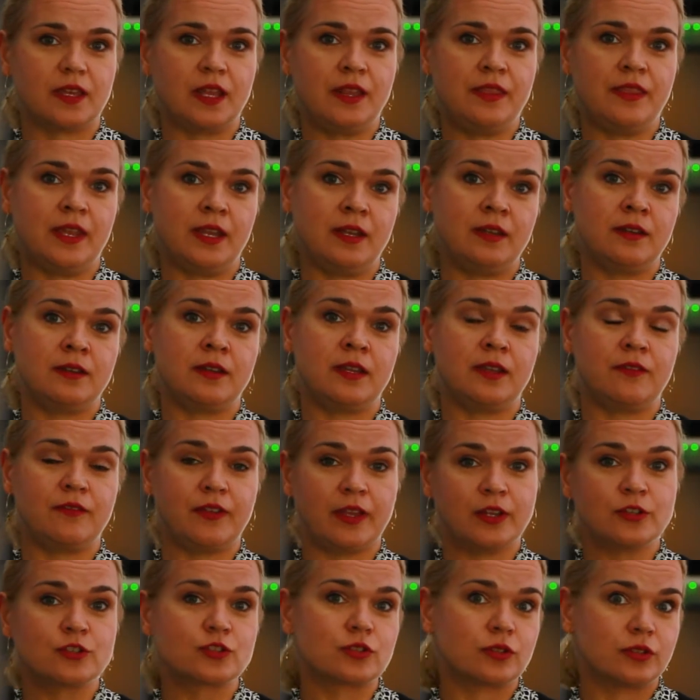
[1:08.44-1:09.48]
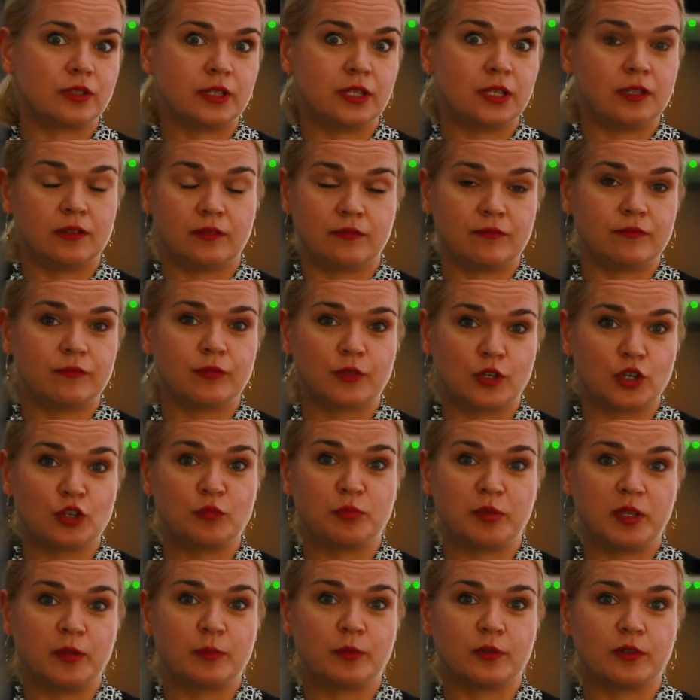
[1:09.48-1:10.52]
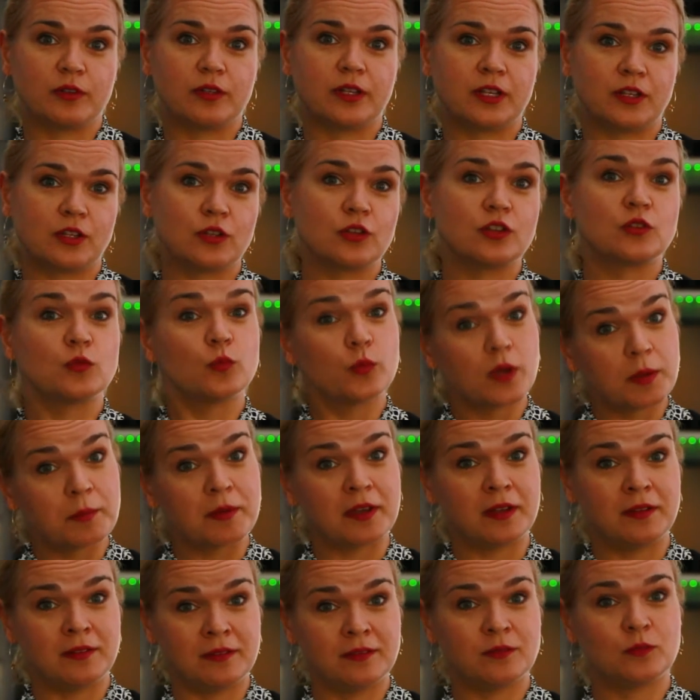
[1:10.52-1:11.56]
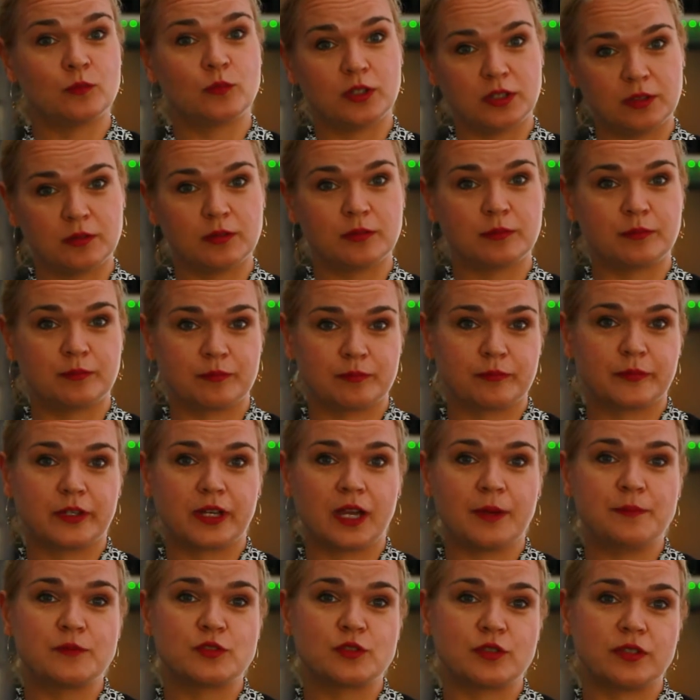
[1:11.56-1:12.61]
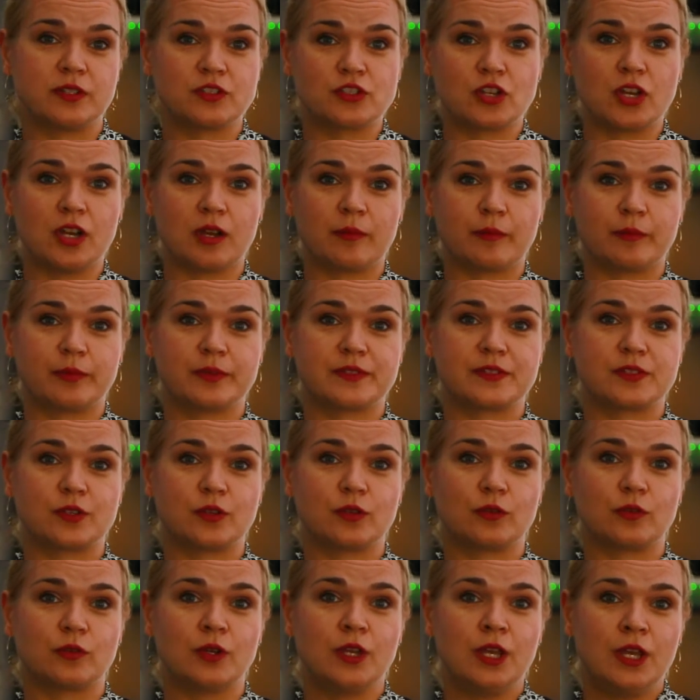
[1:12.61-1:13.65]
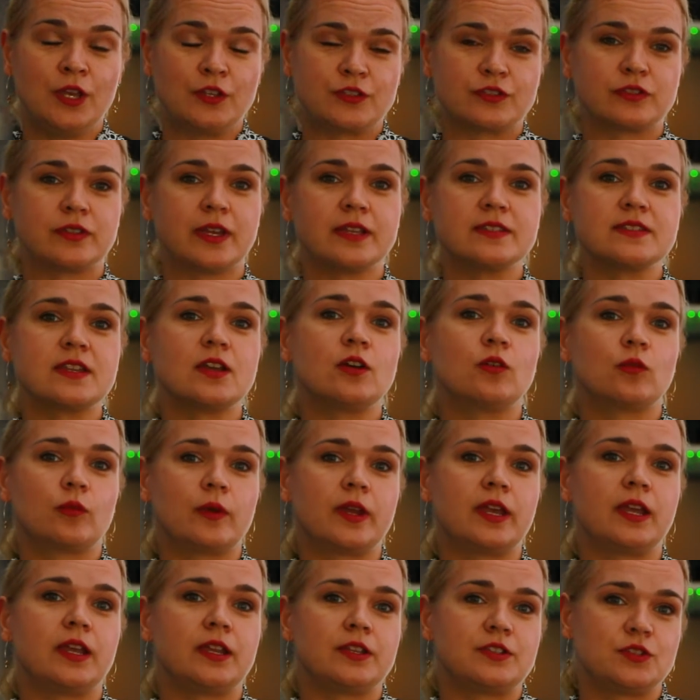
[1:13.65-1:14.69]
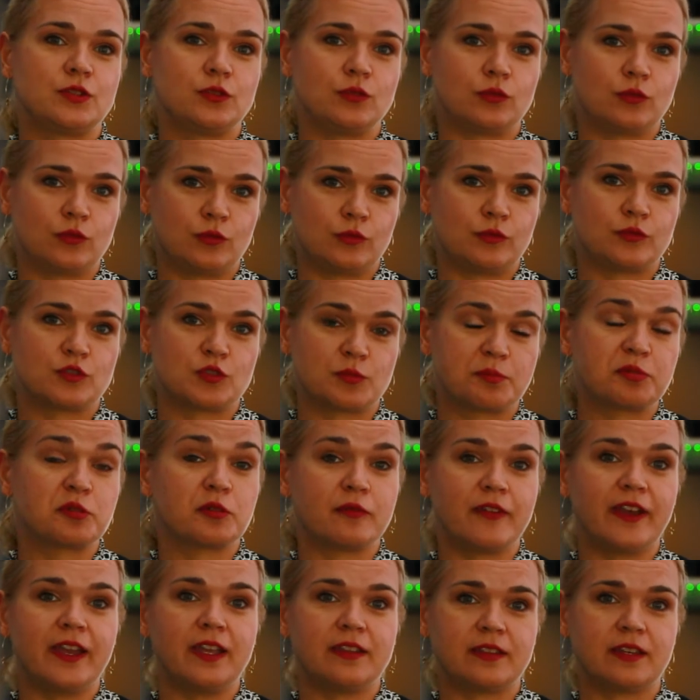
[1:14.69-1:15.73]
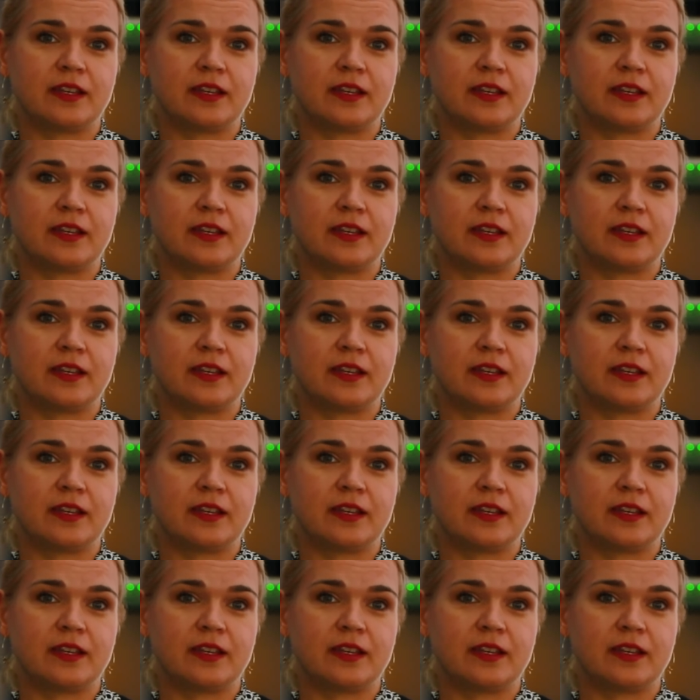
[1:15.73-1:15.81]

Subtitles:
and then eventually good people and good women will come to the top. So that's our way to provide